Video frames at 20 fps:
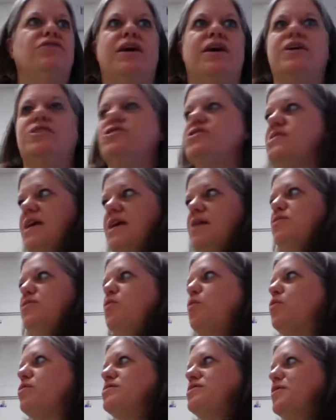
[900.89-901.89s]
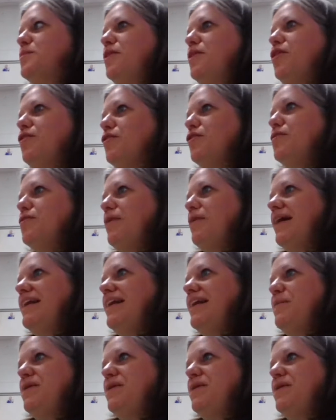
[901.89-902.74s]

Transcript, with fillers: You can't say when the war's going to be over, right?